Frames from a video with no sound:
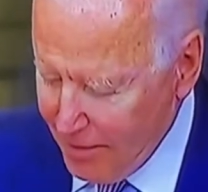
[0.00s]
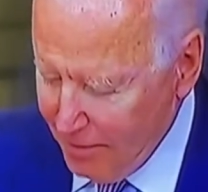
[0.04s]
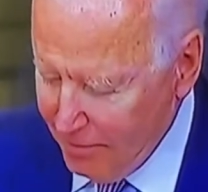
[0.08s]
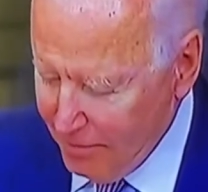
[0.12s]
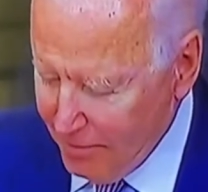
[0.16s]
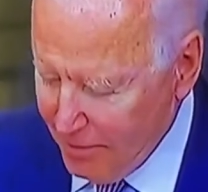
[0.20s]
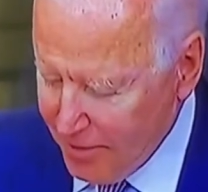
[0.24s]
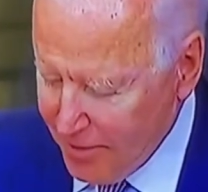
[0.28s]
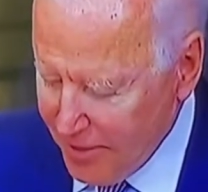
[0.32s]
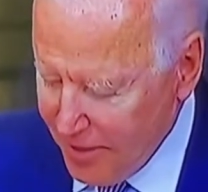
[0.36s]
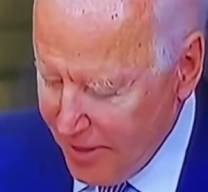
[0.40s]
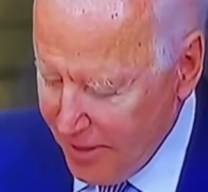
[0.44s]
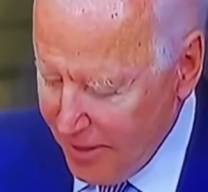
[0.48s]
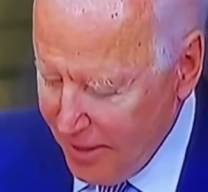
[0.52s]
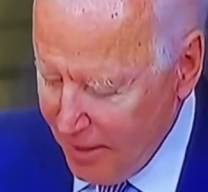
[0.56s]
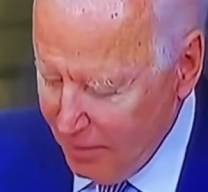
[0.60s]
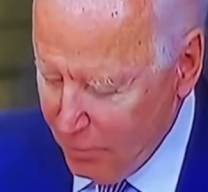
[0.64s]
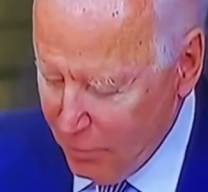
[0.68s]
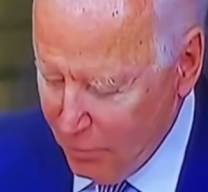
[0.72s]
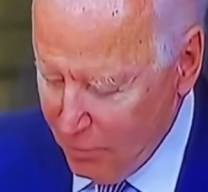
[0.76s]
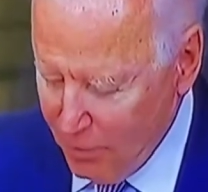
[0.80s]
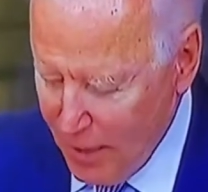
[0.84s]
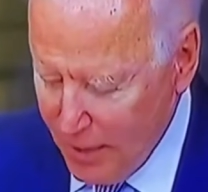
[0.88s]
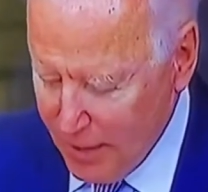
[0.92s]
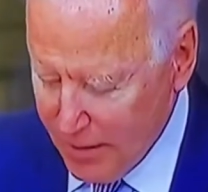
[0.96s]
should have
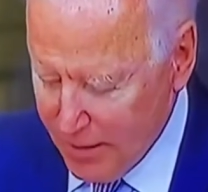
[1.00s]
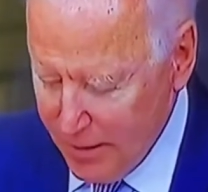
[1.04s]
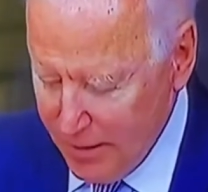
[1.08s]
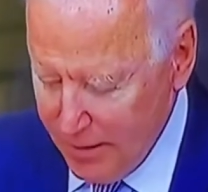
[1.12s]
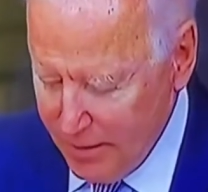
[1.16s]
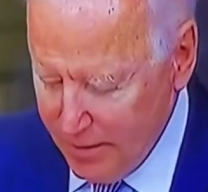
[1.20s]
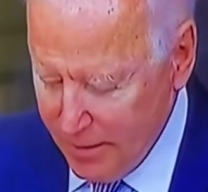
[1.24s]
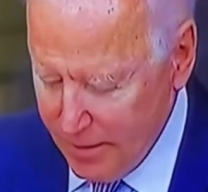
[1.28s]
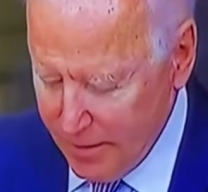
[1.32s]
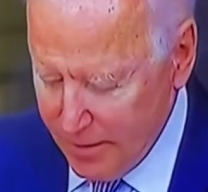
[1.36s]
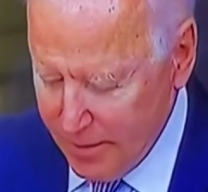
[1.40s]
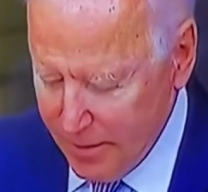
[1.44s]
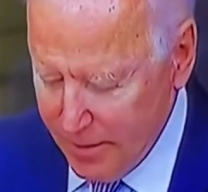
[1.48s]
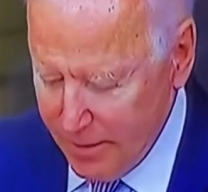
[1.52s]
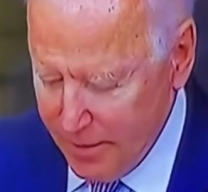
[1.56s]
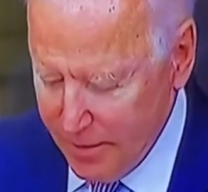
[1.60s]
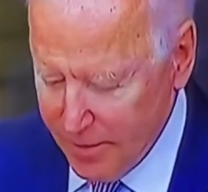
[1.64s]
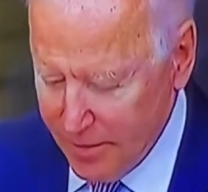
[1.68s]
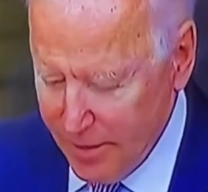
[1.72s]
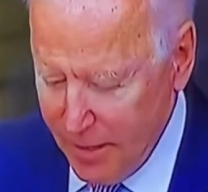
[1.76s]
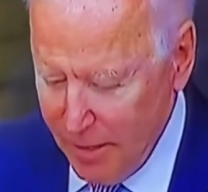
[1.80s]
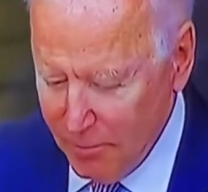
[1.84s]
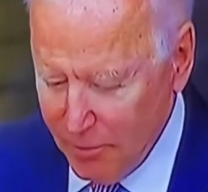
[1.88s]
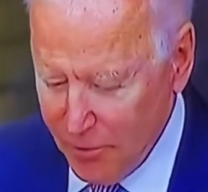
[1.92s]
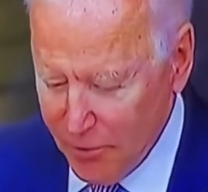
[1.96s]
brought
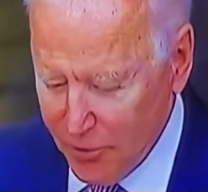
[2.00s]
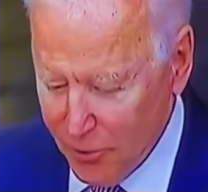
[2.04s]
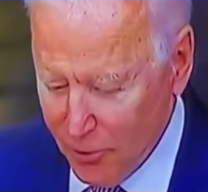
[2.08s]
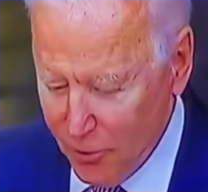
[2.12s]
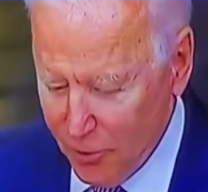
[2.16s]
this.